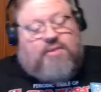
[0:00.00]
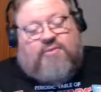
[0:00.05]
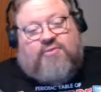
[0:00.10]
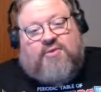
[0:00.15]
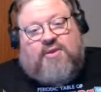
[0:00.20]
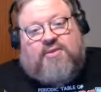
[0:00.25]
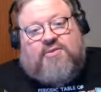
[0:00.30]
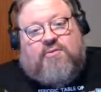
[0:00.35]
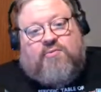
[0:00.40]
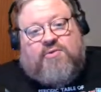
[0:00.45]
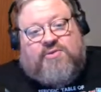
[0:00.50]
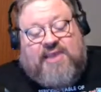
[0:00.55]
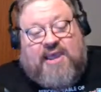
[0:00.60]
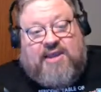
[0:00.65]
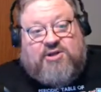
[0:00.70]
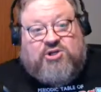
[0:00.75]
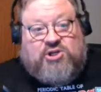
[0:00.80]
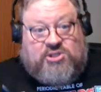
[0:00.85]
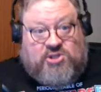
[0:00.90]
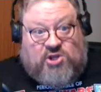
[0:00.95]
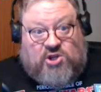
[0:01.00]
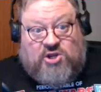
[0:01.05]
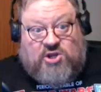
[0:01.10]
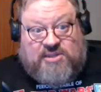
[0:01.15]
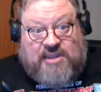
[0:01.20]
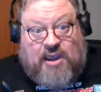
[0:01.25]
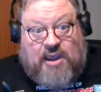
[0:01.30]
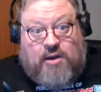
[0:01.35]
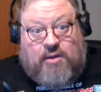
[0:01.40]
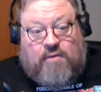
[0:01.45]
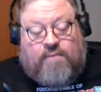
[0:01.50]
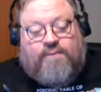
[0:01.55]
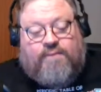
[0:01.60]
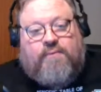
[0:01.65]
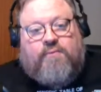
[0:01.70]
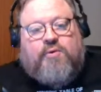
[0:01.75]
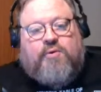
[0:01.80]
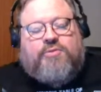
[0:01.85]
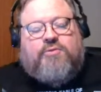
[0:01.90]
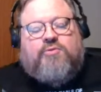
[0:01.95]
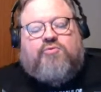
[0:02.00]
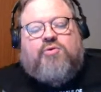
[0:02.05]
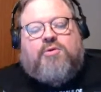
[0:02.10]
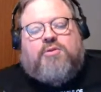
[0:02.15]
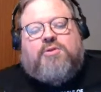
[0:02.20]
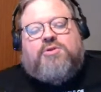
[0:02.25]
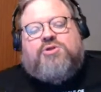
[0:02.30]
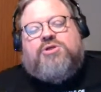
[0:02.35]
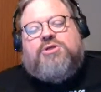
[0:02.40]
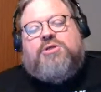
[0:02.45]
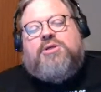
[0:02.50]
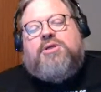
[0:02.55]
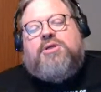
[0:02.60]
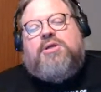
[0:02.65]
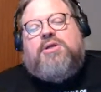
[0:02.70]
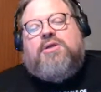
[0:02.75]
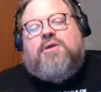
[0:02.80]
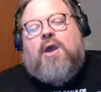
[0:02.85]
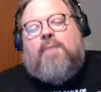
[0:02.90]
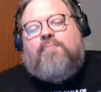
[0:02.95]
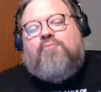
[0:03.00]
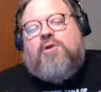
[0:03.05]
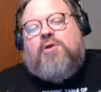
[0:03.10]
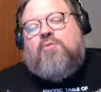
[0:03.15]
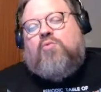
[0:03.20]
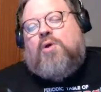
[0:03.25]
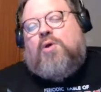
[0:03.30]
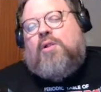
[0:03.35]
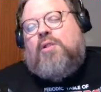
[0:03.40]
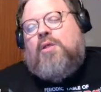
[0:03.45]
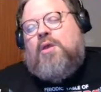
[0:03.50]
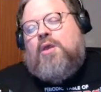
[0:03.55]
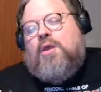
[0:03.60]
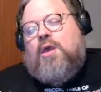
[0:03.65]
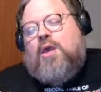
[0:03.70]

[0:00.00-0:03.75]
the things he was actually talked out of with the trilogy prequel,